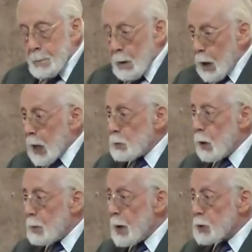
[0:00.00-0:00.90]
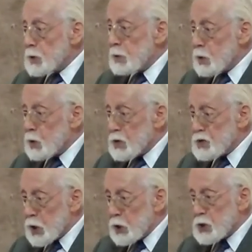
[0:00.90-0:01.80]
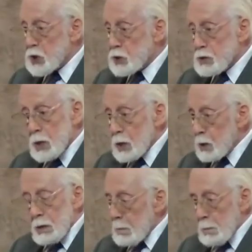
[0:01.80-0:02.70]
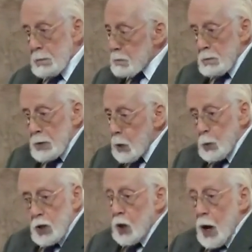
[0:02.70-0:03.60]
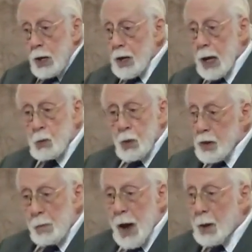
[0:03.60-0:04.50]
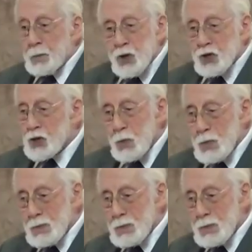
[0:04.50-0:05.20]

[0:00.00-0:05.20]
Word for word: Now, I know a multitude of churches that would have gone ahead with the baptism.